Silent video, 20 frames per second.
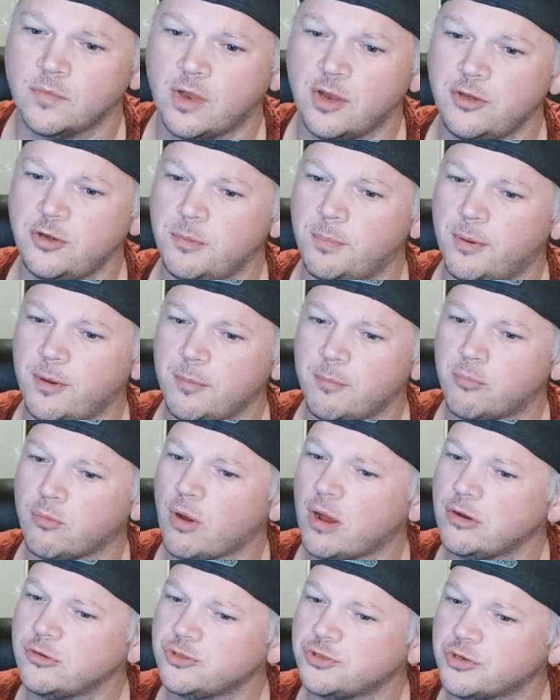did you put
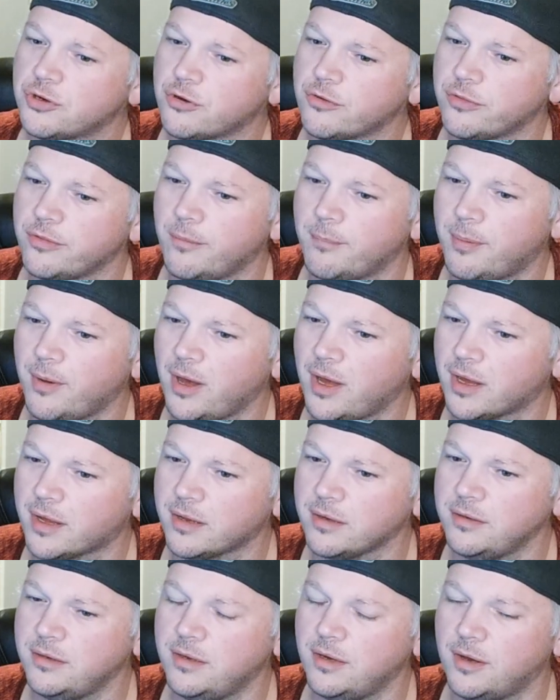brown sugar in the
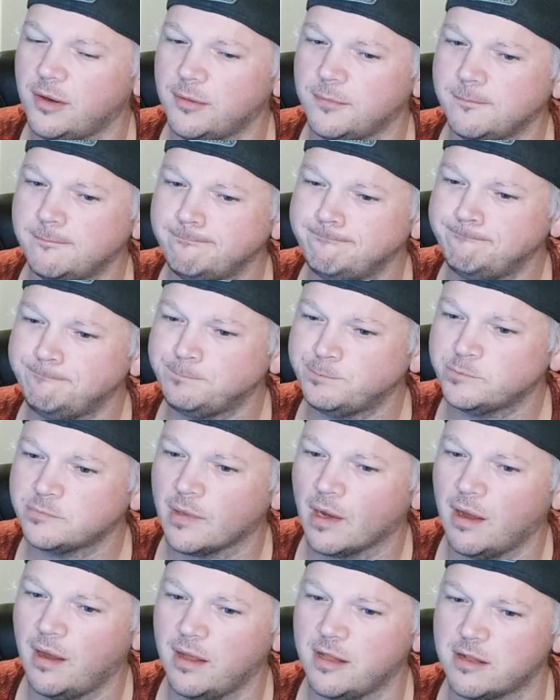puck? No.
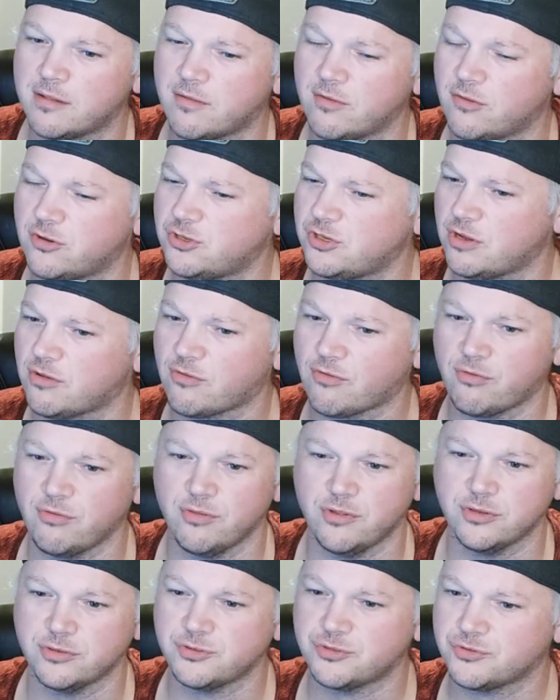This is
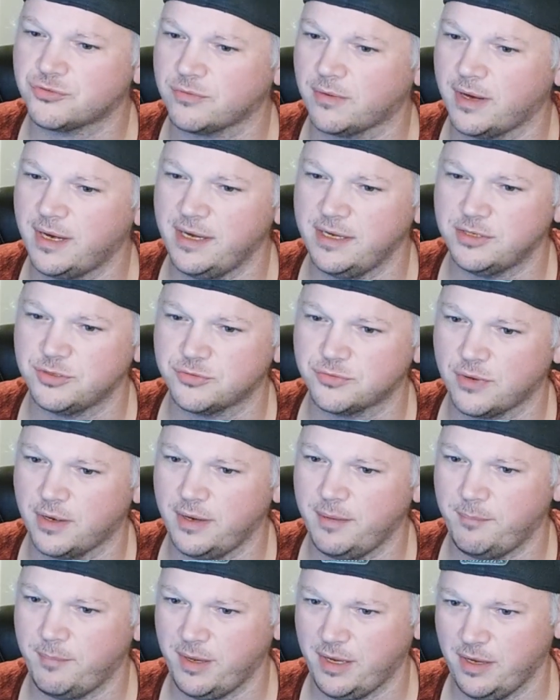just the
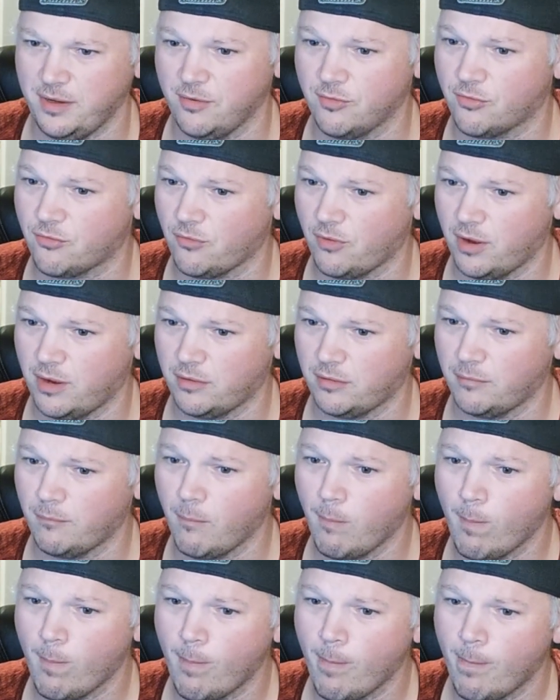straight beans,
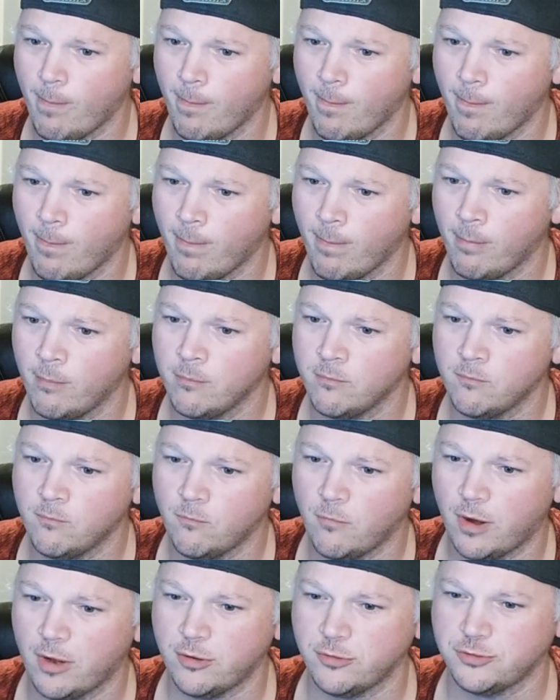Ronald.
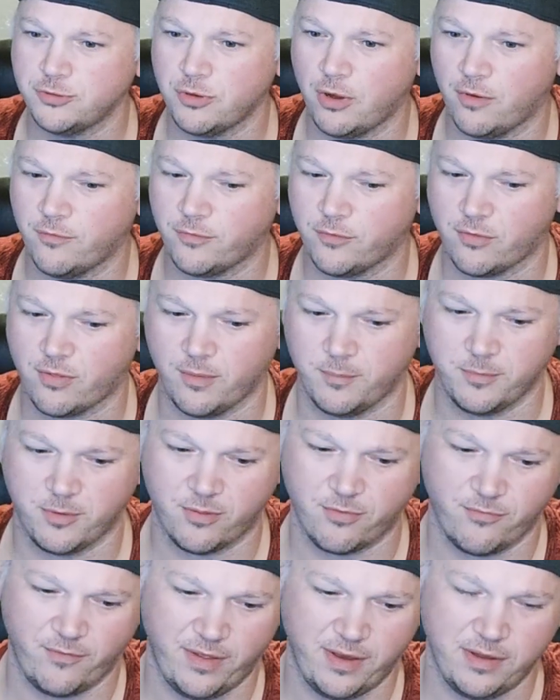Why don't you offer some
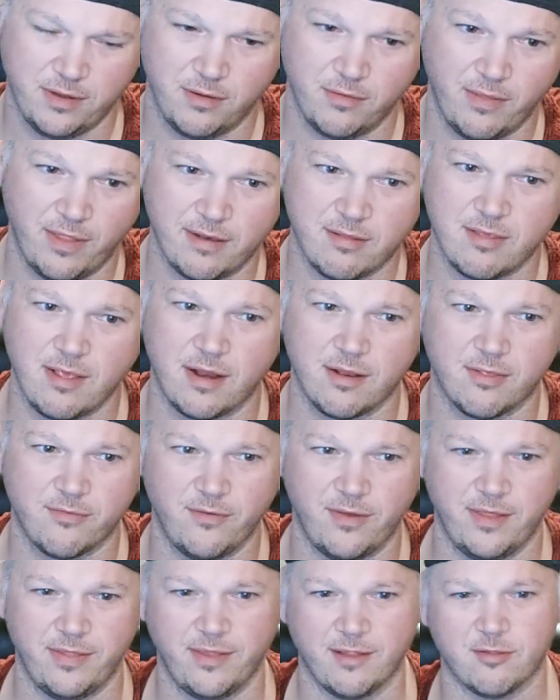to Sven? That's not
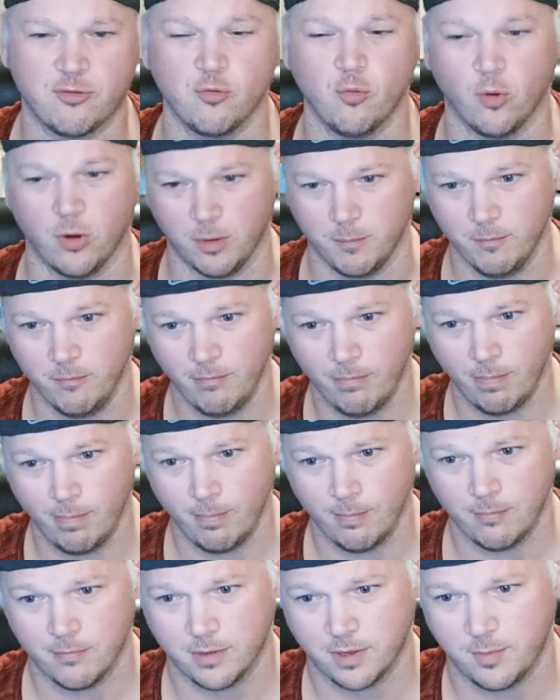Sven, that's Norm.
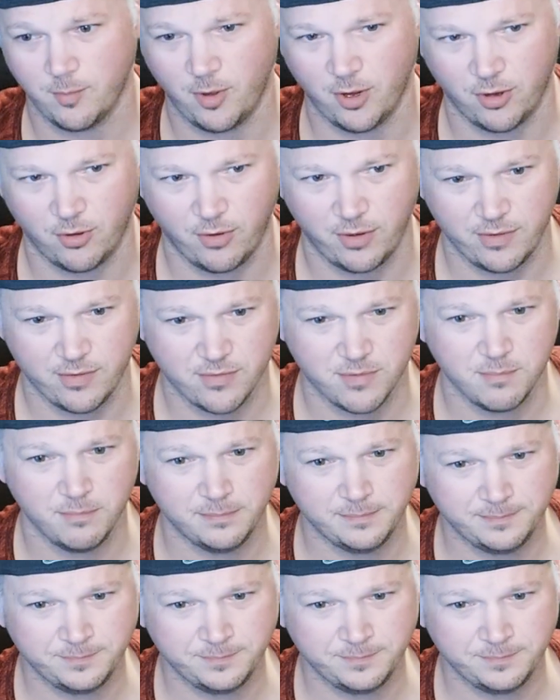Come on, Grace.